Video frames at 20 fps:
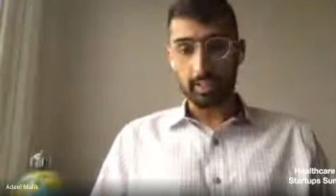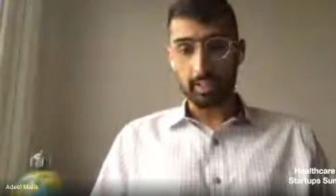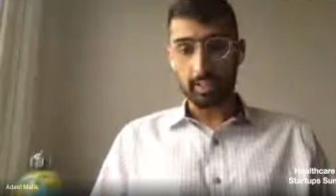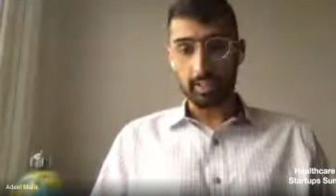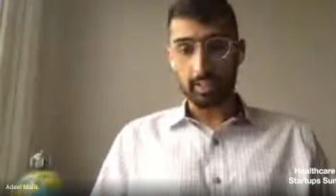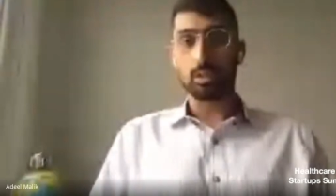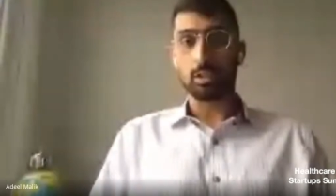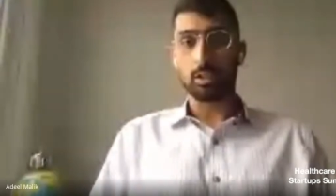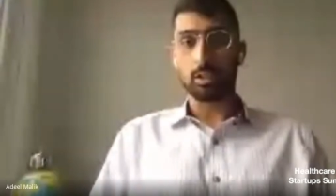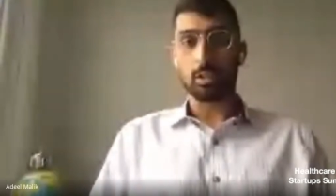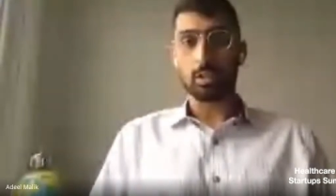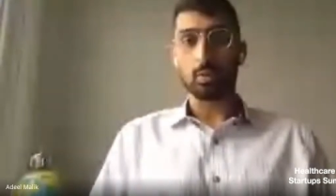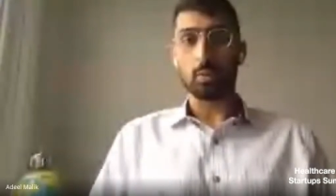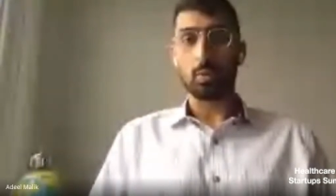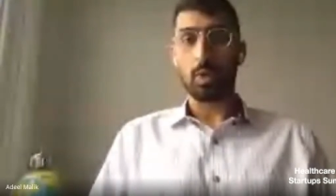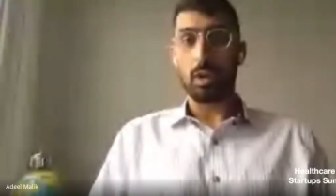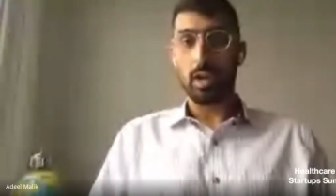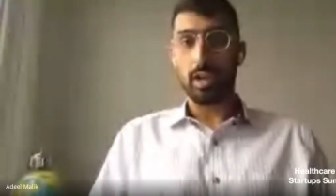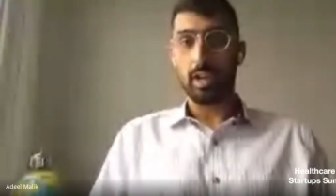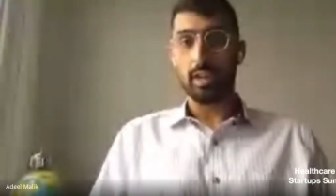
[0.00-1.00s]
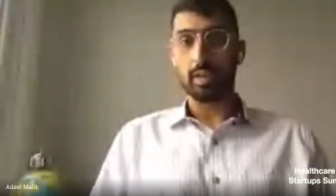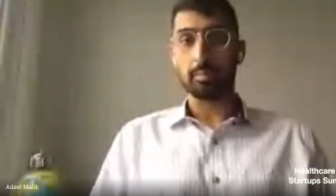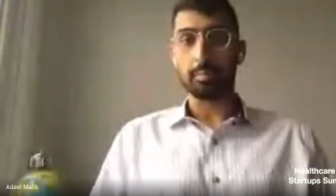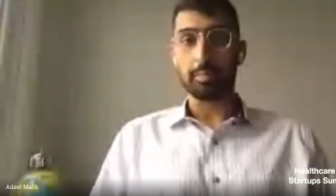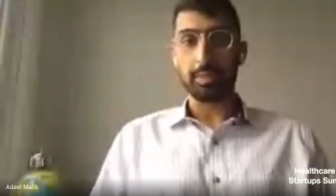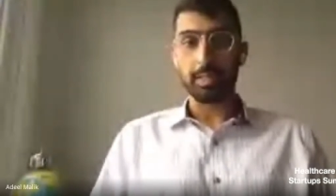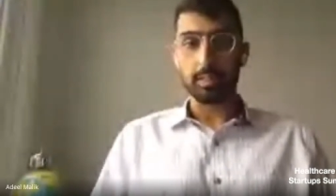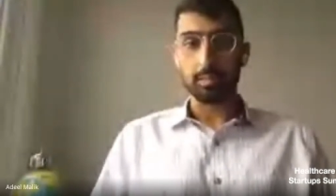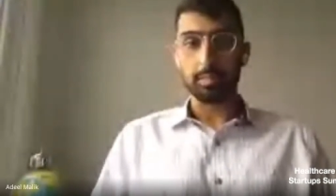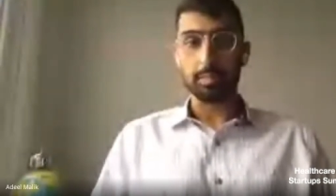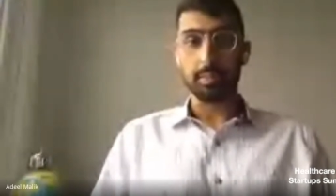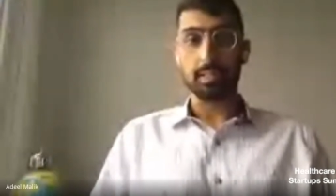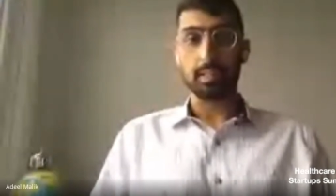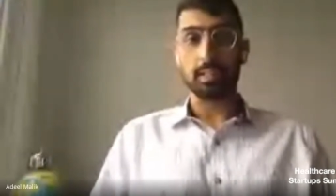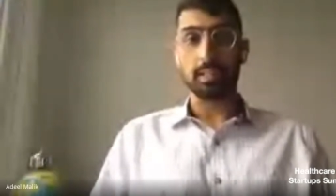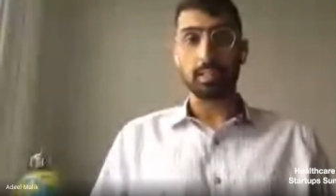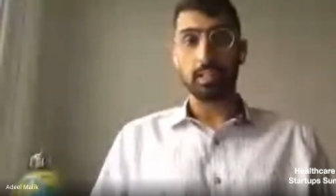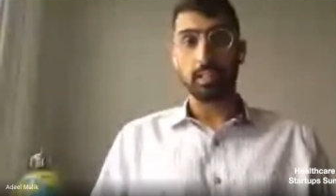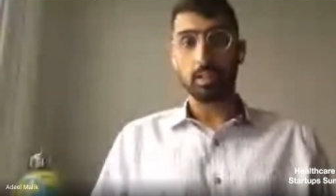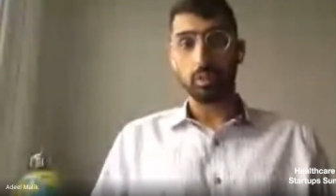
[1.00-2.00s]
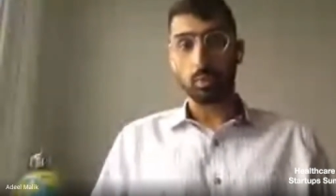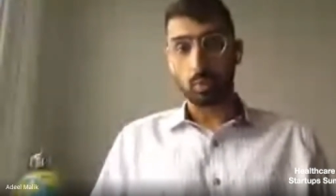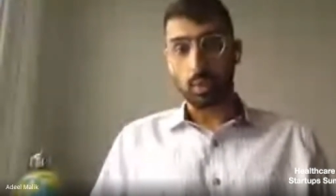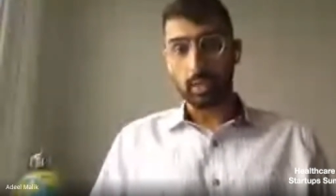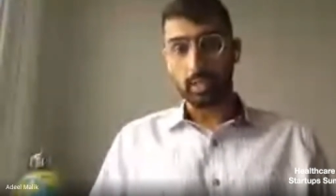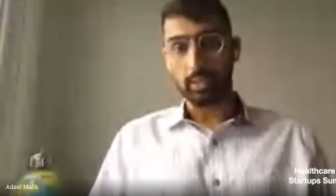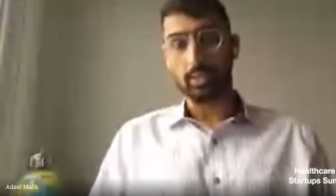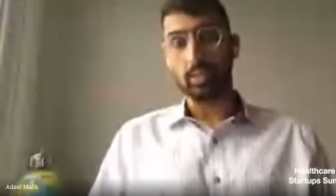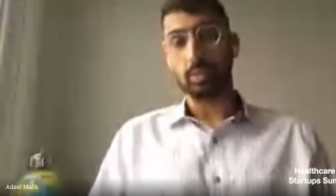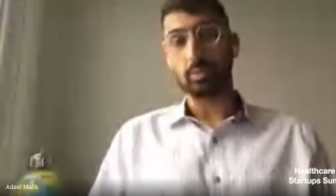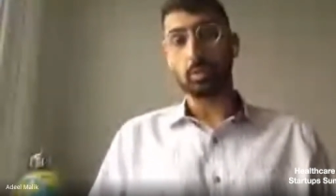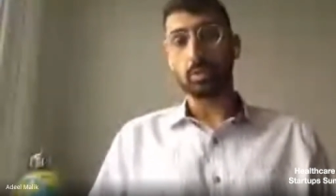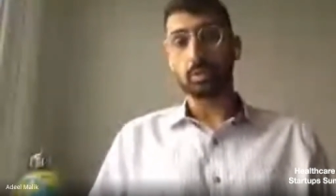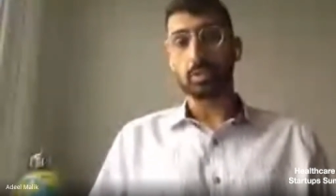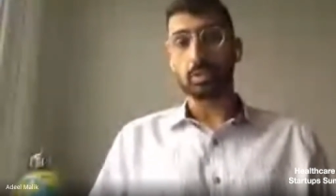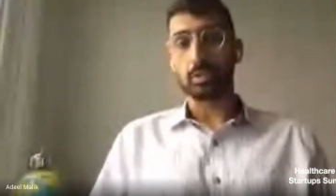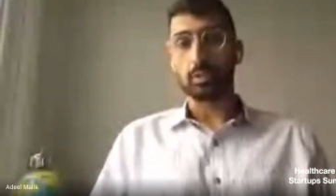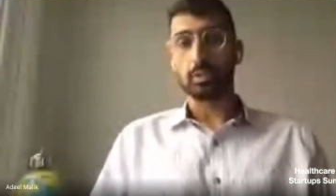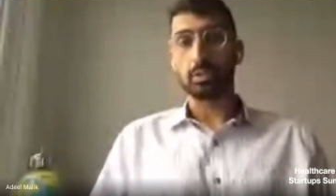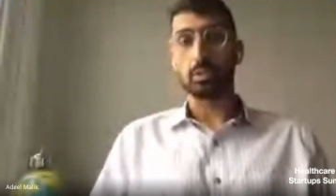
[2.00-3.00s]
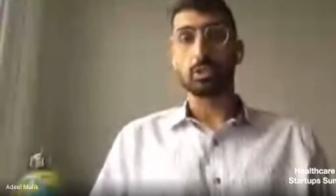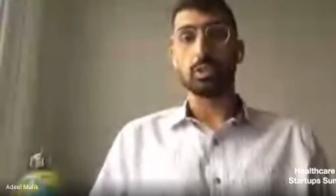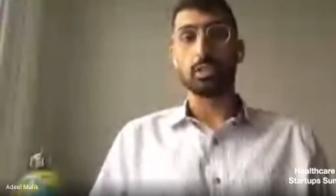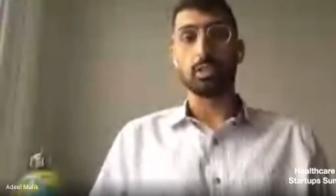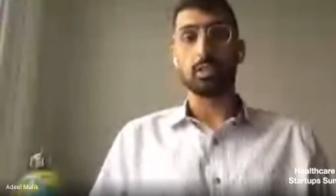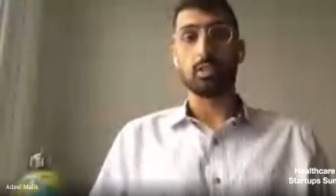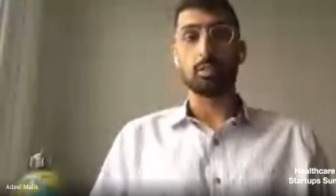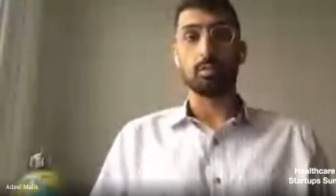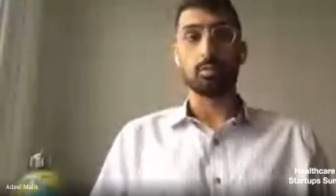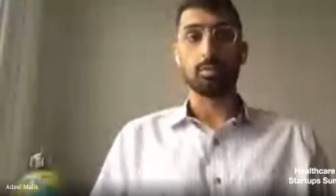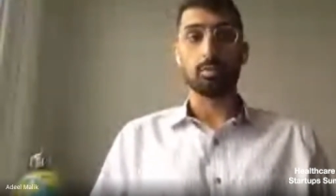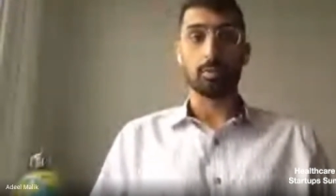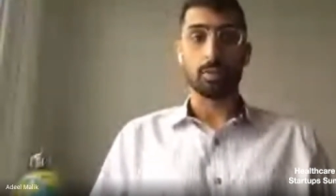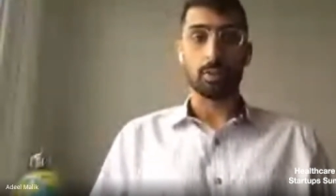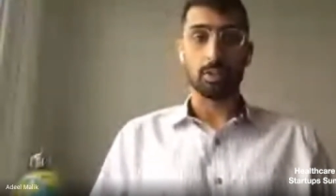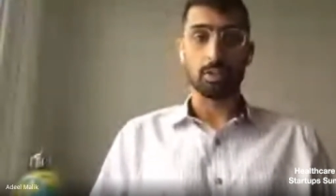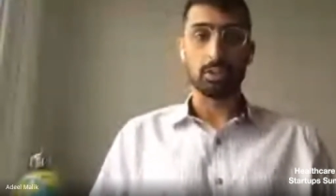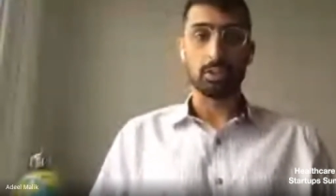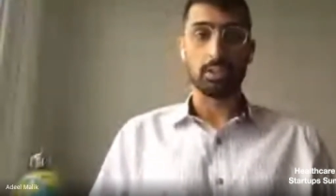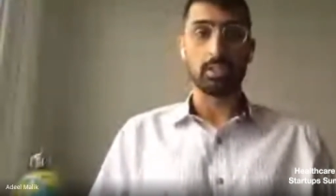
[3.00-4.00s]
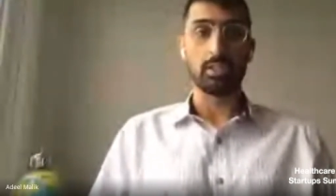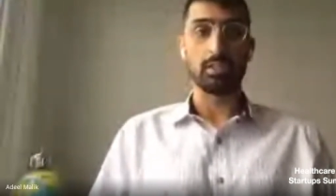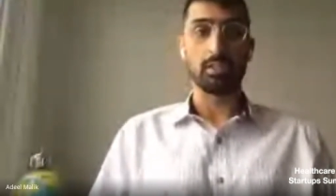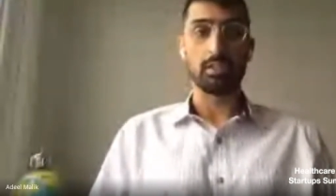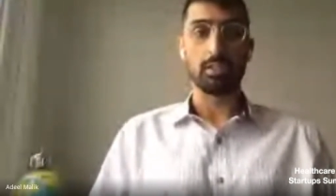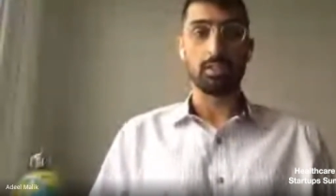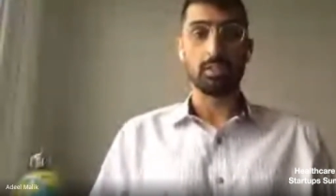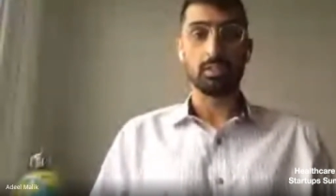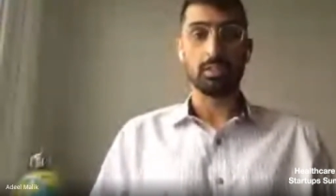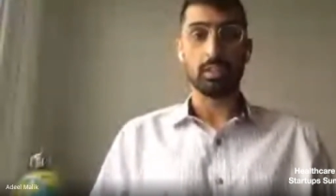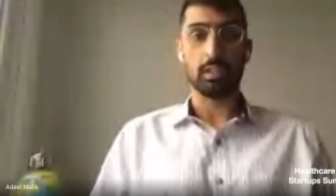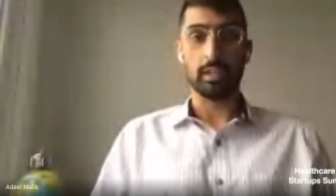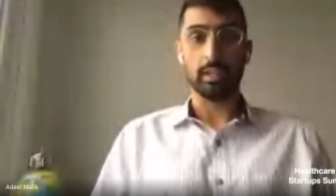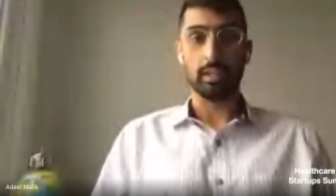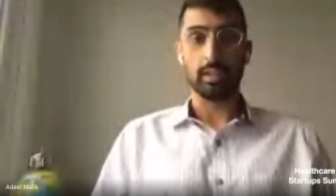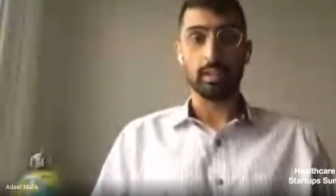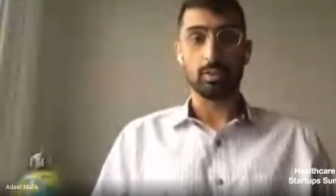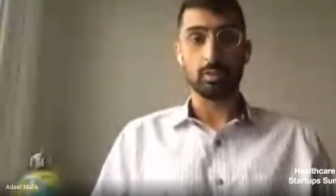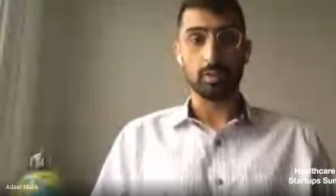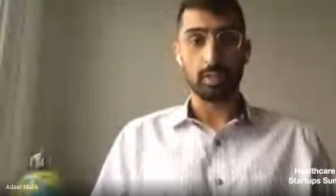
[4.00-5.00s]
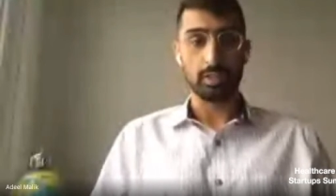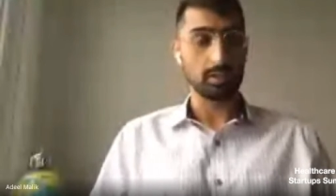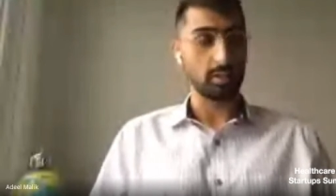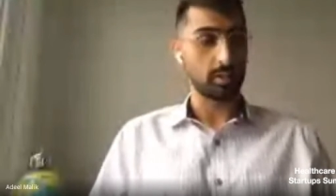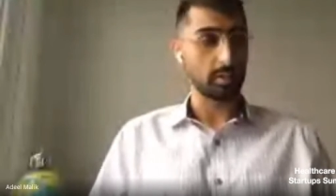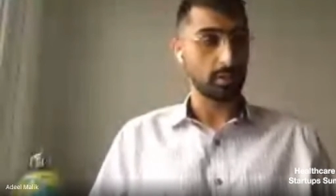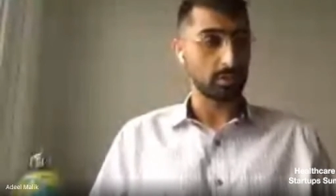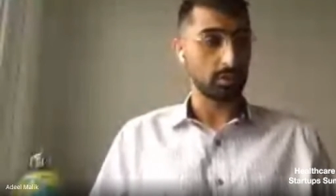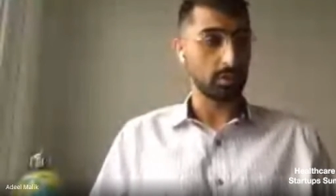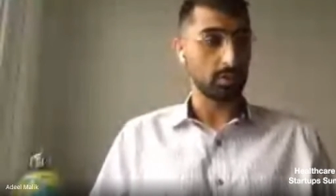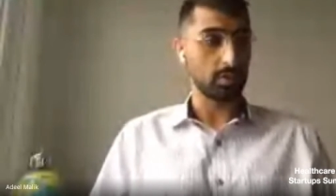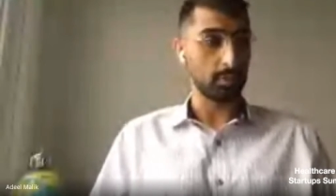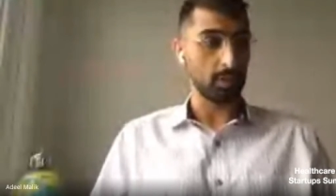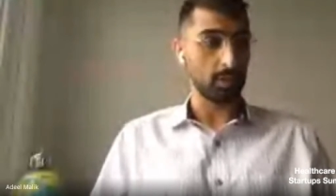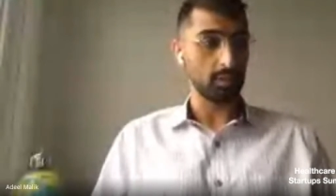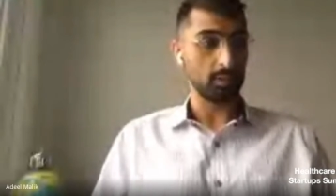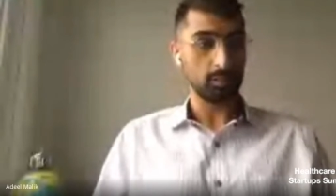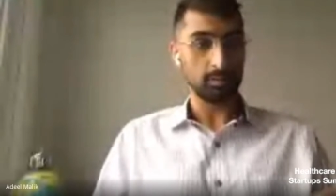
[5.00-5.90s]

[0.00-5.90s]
why B2B white labeled solution versus direct to consumer.